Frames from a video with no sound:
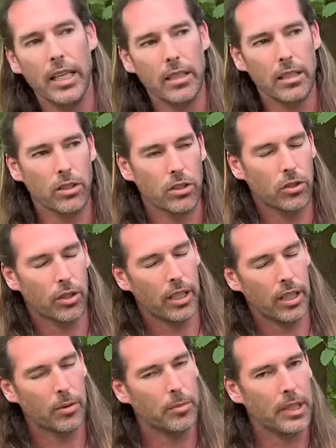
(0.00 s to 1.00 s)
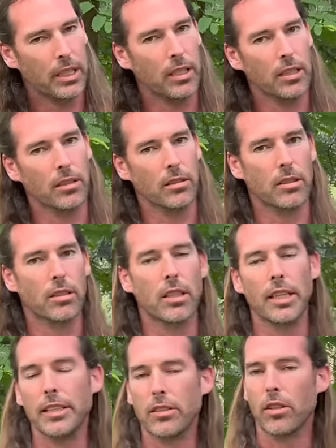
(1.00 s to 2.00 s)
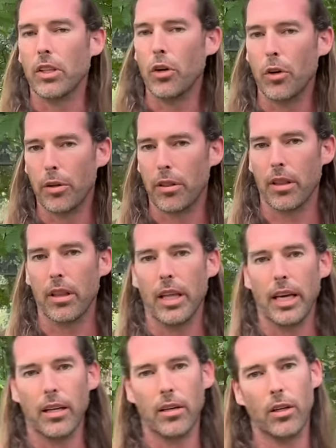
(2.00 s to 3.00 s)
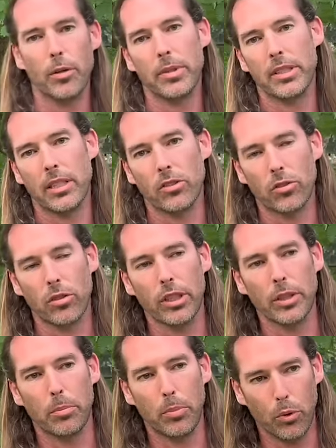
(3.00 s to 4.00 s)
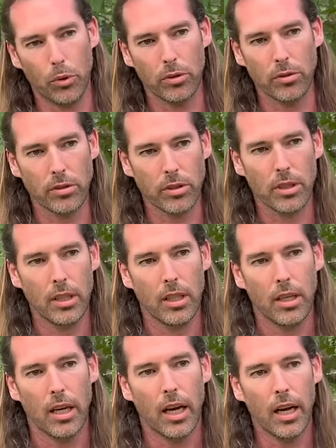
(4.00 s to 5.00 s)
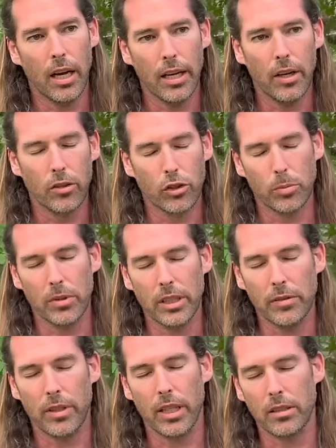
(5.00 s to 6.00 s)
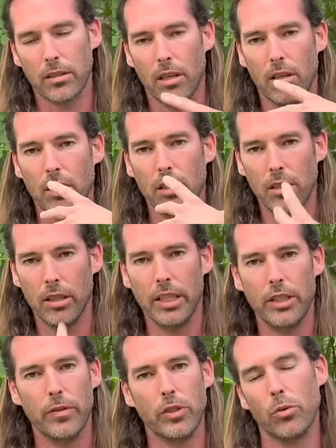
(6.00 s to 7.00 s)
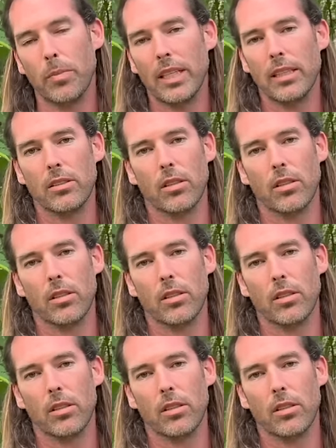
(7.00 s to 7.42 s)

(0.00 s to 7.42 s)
addition to there being sites on the earth that are potentially portals, I also believe that our individual bodies